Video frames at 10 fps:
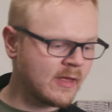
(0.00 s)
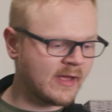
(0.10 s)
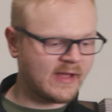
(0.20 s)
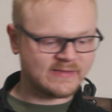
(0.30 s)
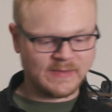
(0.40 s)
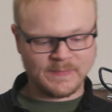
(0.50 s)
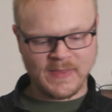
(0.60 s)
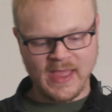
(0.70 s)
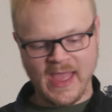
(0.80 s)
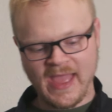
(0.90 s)
I got
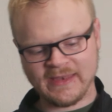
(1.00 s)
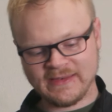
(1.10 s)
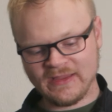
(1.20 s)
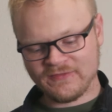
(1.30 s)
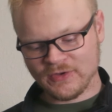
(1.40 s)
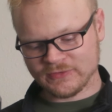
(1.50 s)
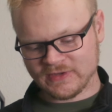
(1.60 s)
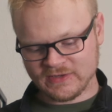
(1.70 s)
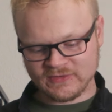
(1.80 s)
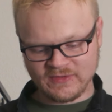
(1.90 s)
some ND
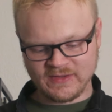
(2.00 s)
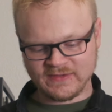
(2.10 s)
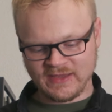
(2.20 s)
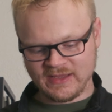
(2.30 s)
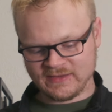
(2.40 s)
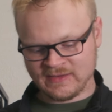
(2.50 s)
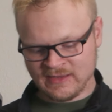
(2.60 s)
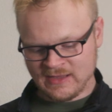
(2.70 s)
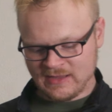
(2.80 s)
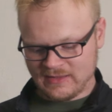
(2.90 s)
filters. This is
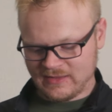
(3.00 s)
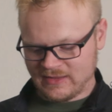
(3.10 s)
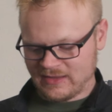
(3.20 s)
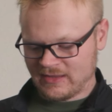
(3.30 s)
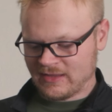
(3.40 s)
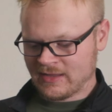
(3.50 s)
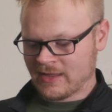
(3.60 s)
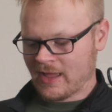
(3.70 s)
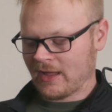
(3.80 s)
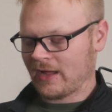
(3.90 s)
the
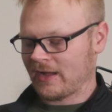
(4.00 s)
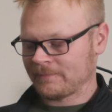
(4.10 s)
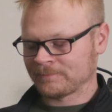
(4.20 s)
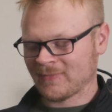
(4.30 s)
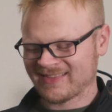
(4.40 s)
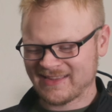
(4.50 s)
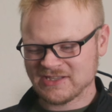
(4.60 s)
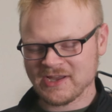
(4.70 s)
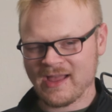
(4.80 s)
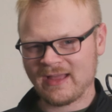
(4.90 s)
um,
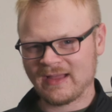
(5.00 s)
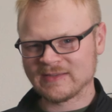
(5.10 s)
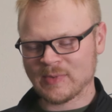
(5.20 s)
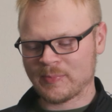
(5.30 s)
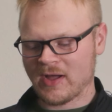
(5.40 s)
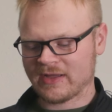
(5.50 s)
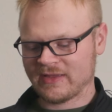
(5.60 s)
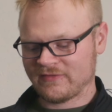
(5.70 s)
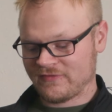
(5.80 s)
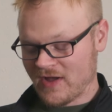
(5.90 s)
DJI Osmo
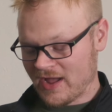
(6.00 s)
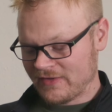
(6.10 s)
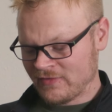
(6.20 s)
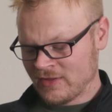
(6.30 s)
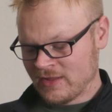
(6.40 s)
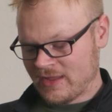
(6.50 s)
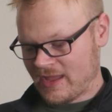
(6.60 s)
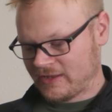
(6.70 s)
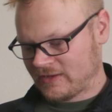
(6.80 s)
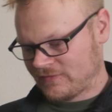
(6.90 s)
Pocket 5
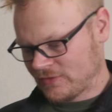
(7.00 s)
ND